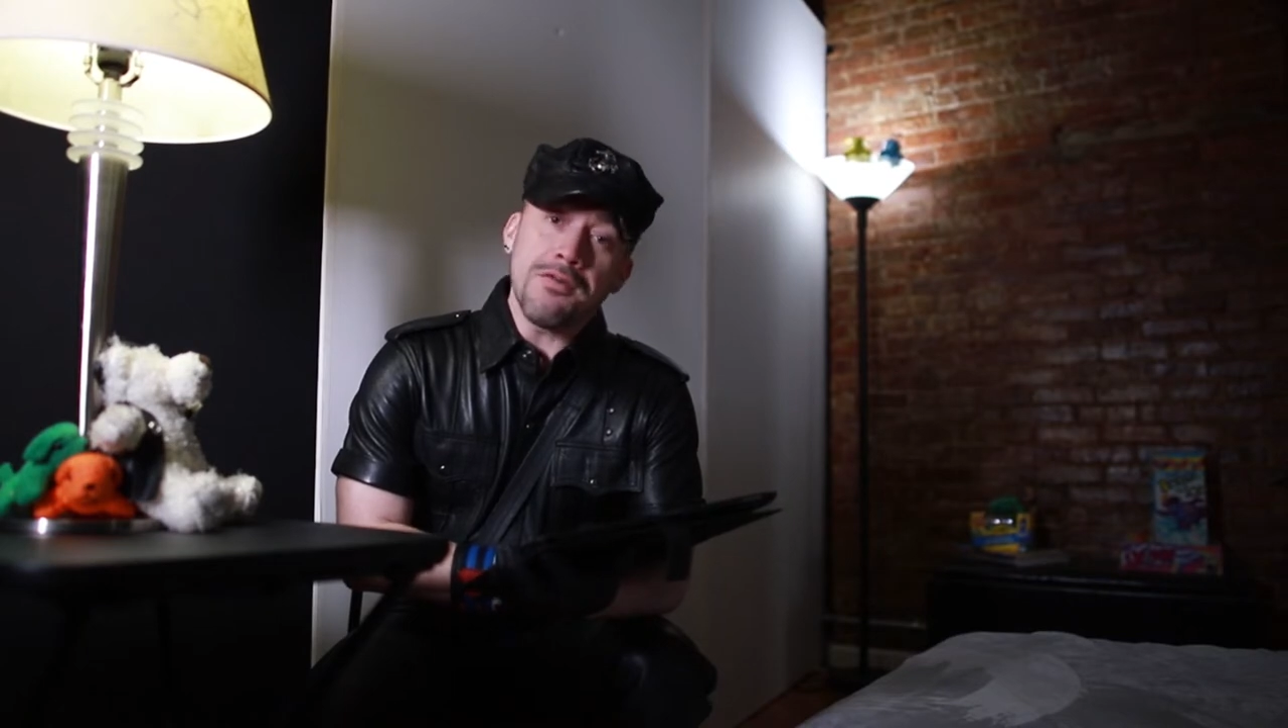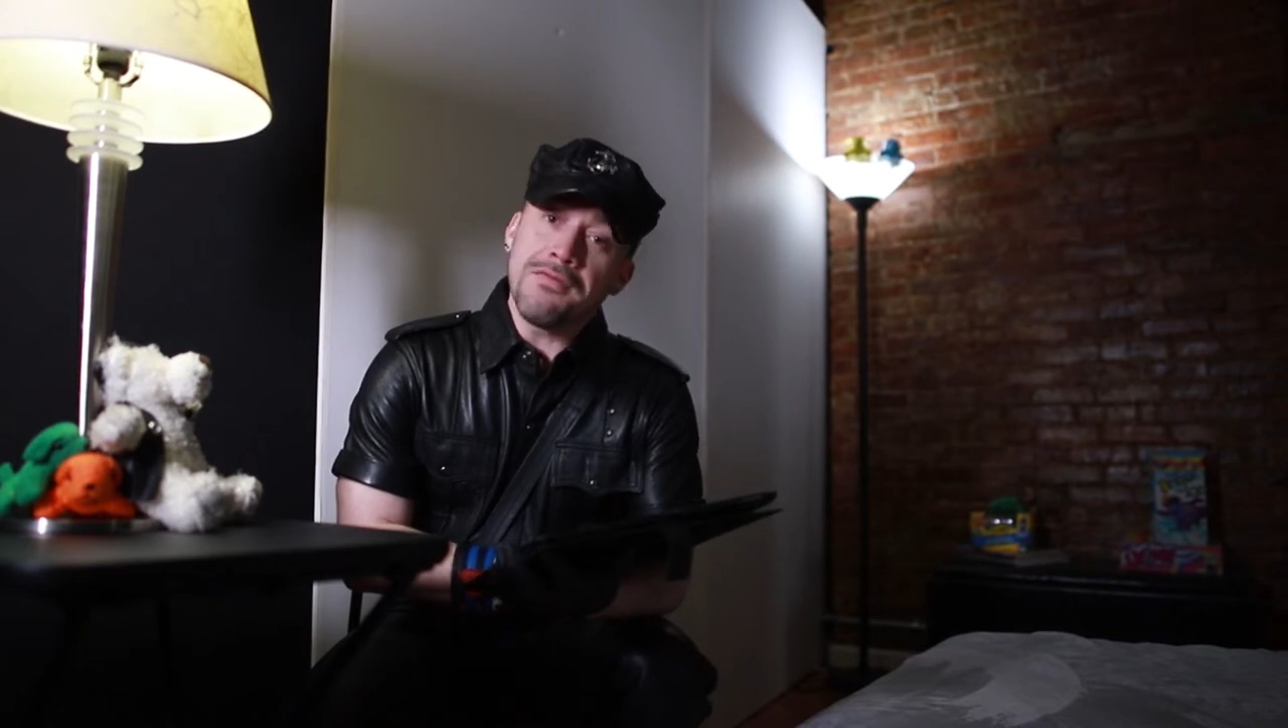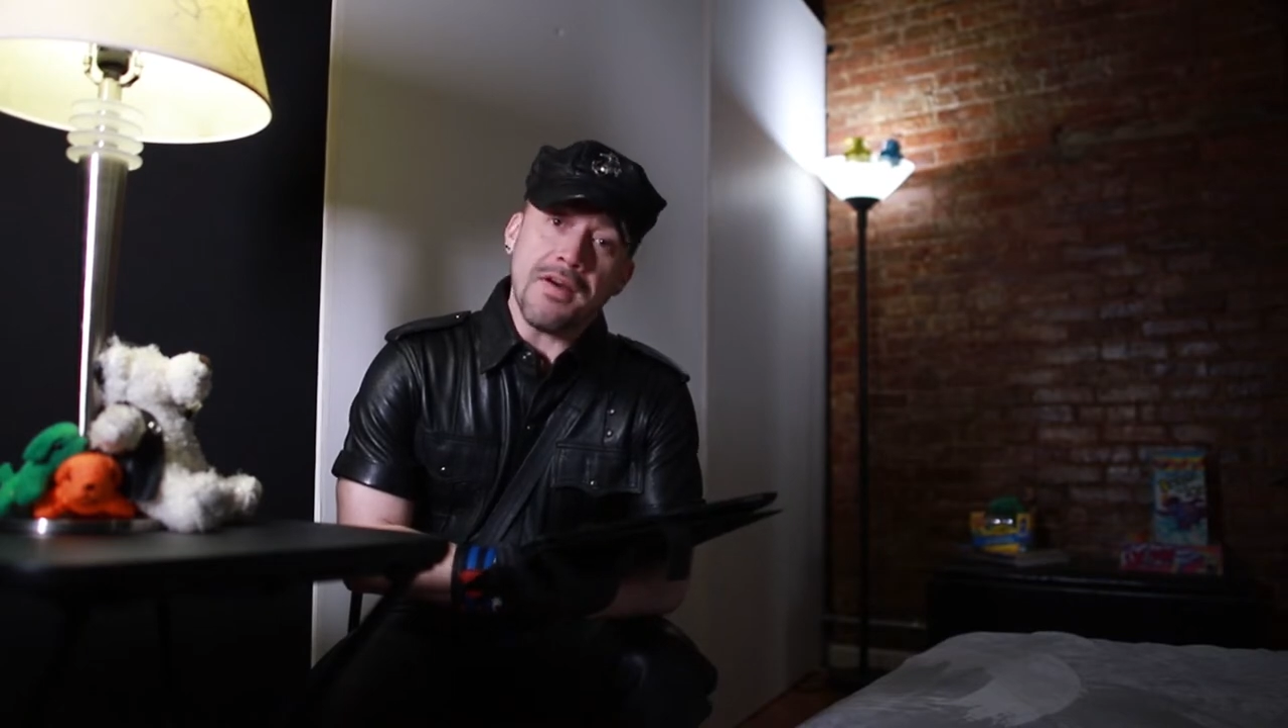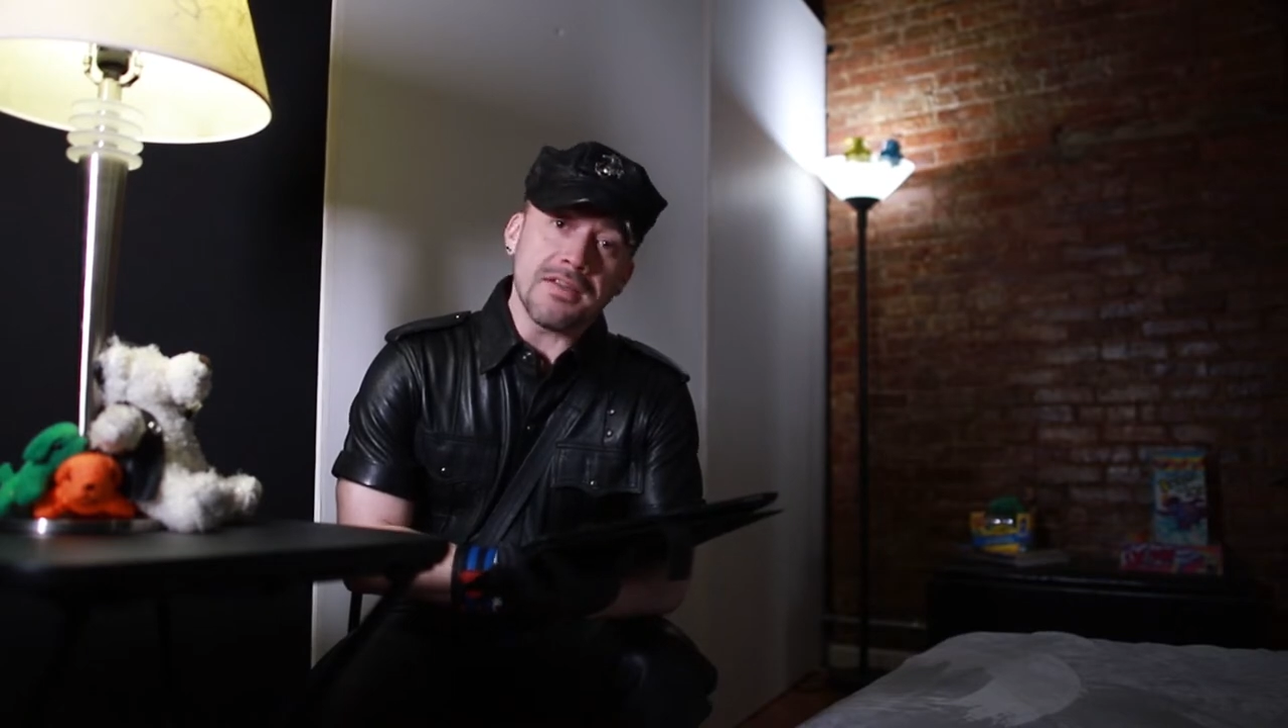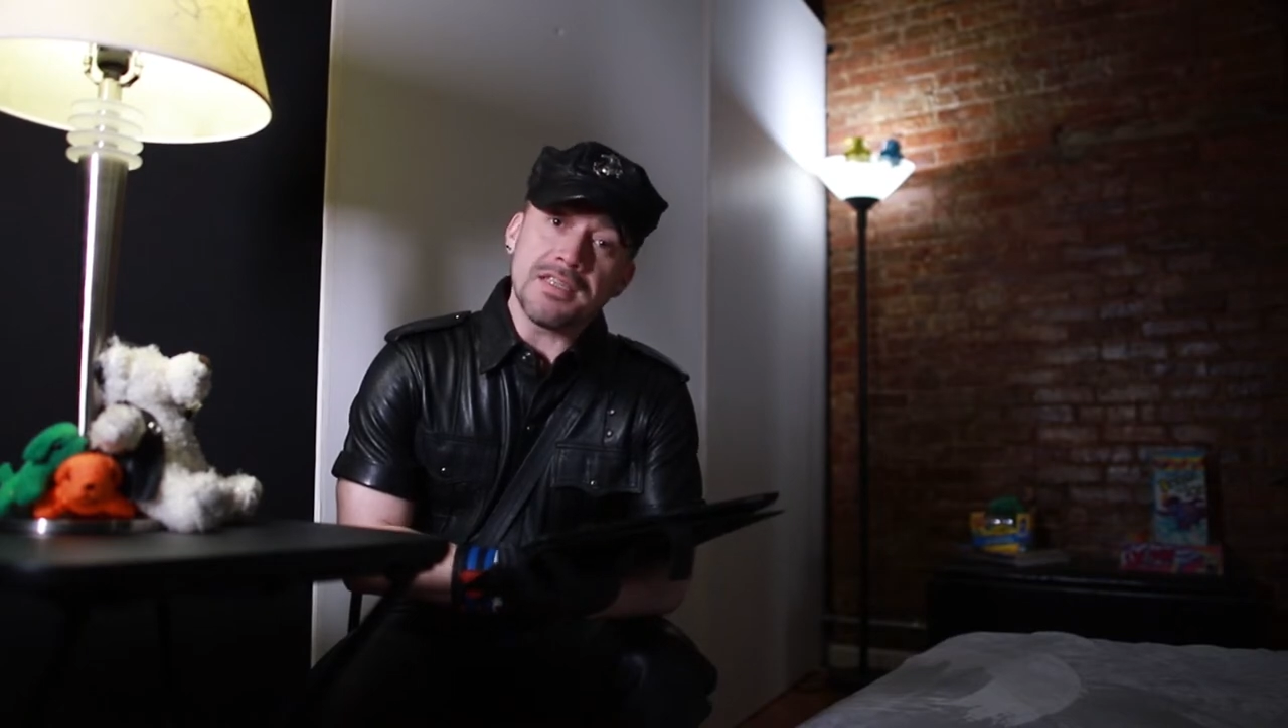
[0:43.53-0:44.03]
the
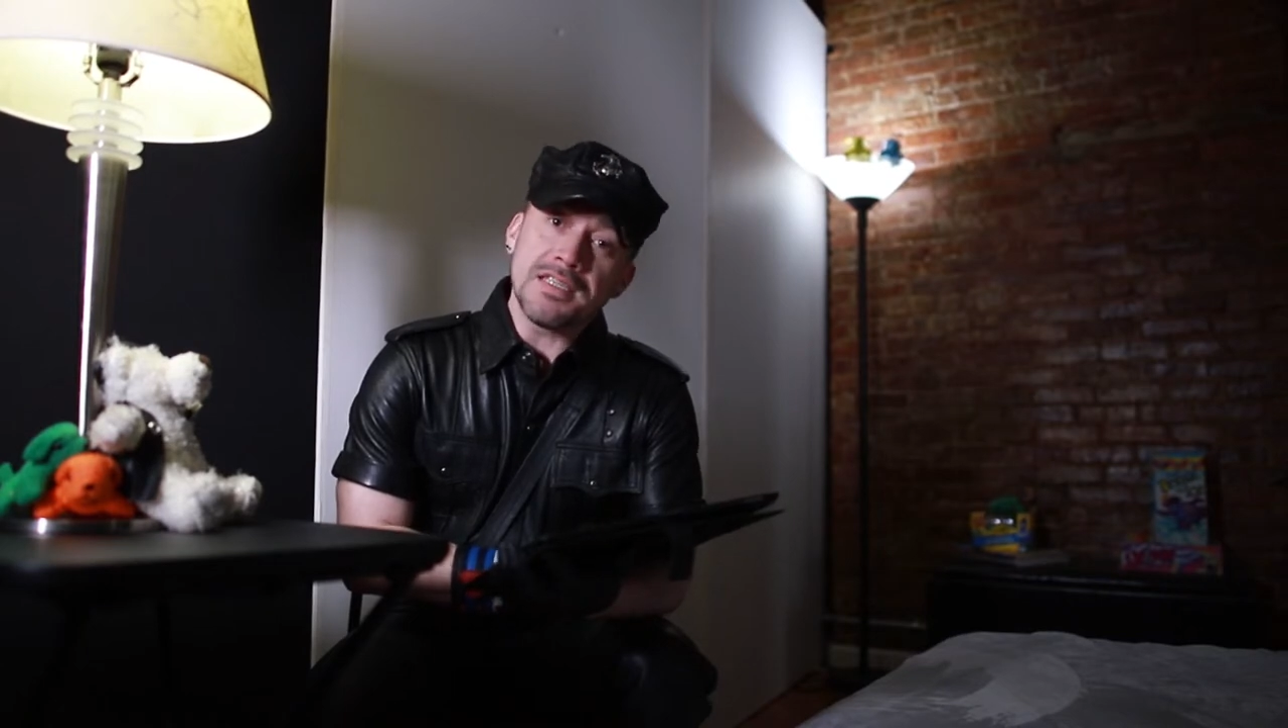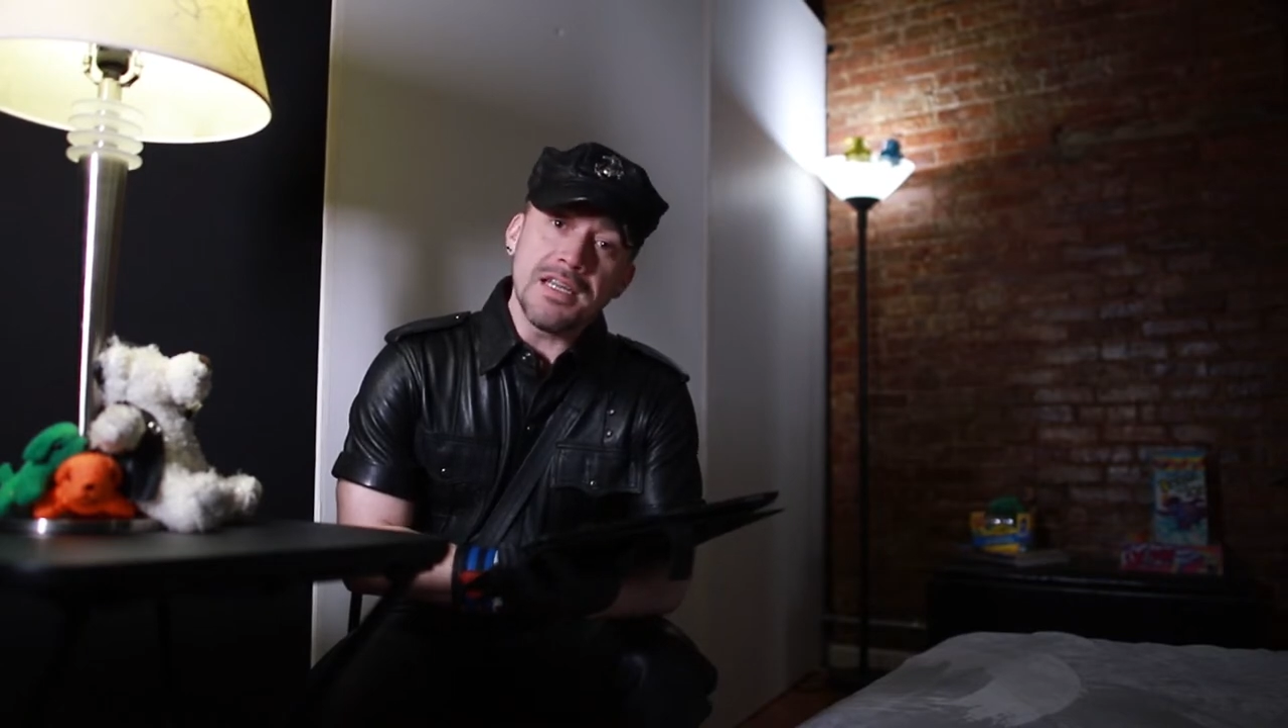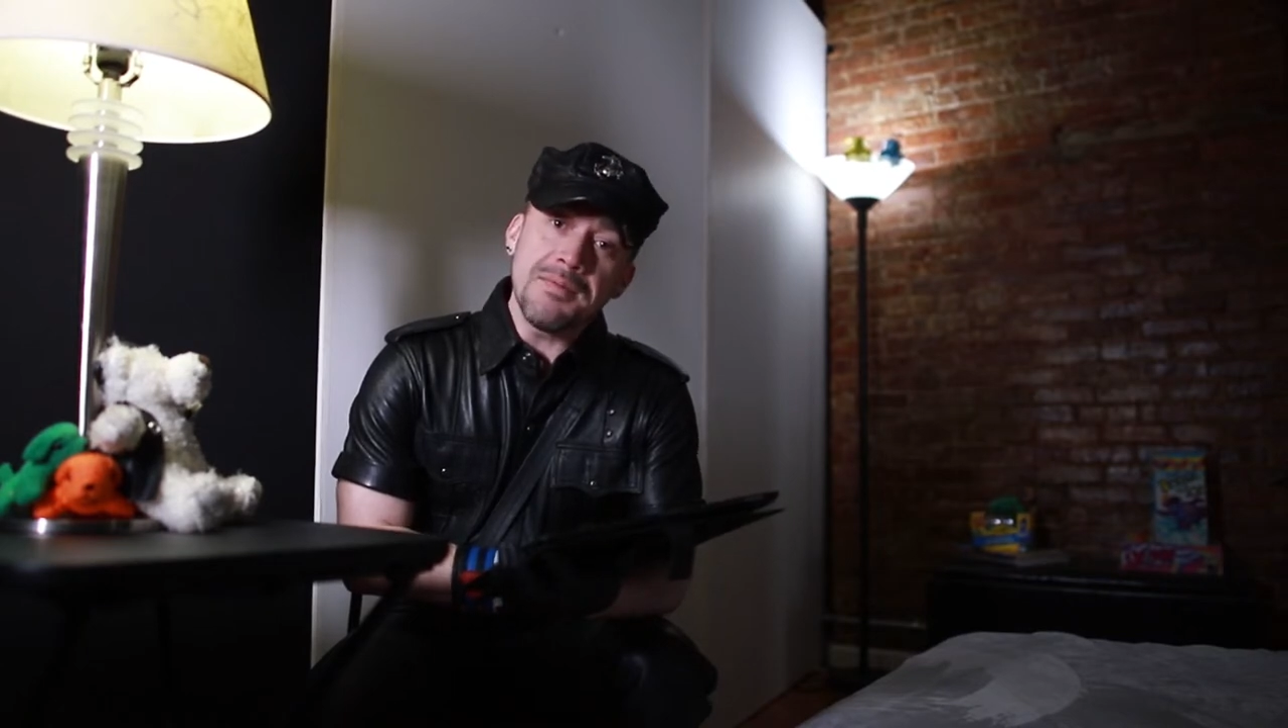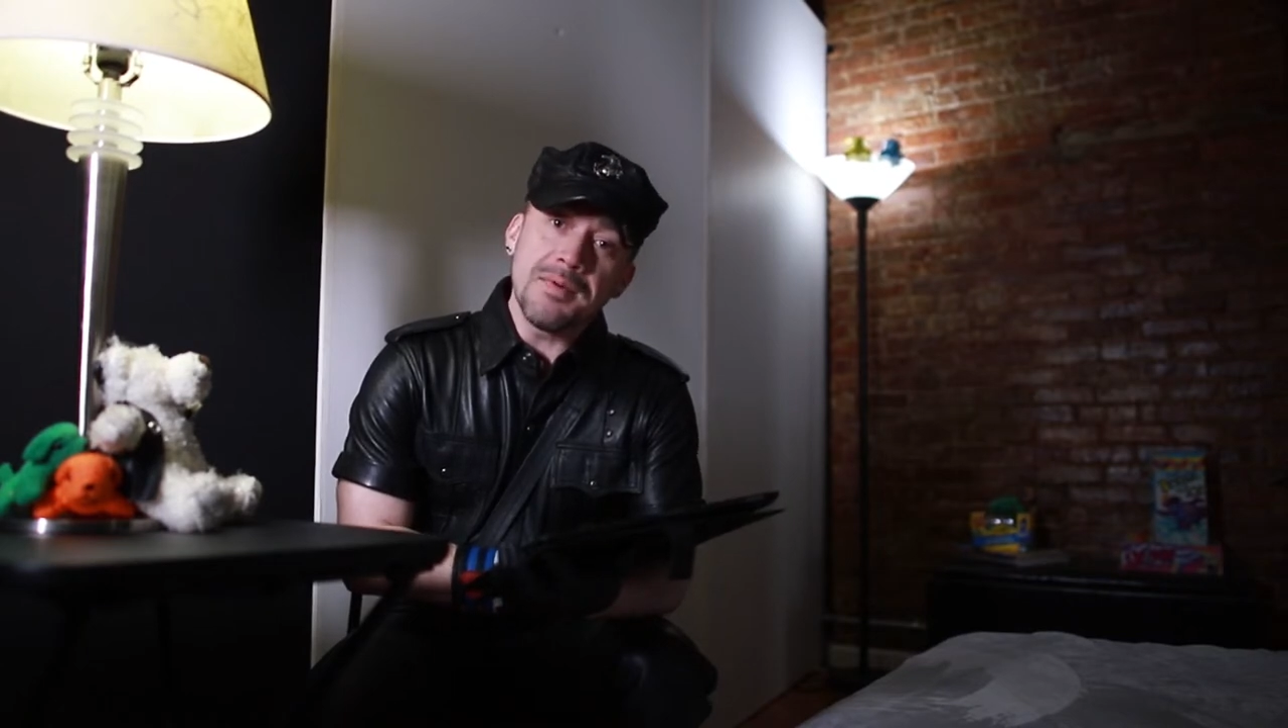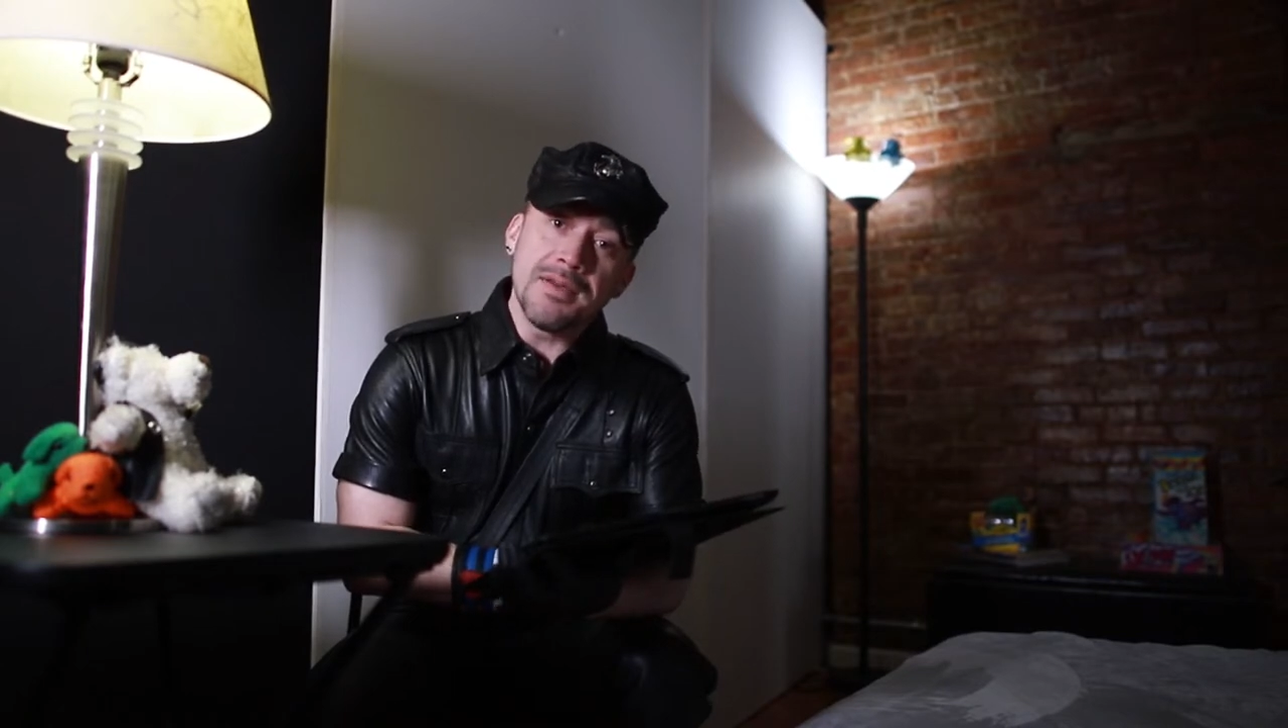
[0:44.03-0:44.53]
fuck to
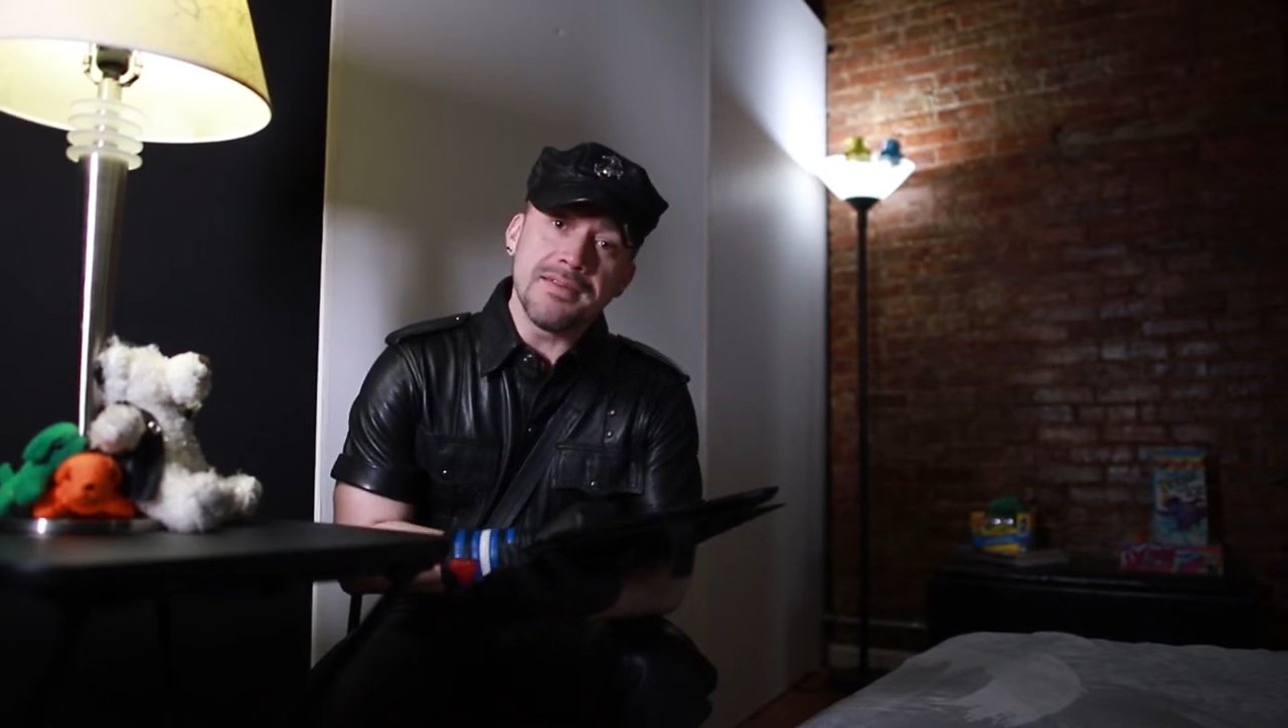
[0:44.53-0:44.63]
sleep.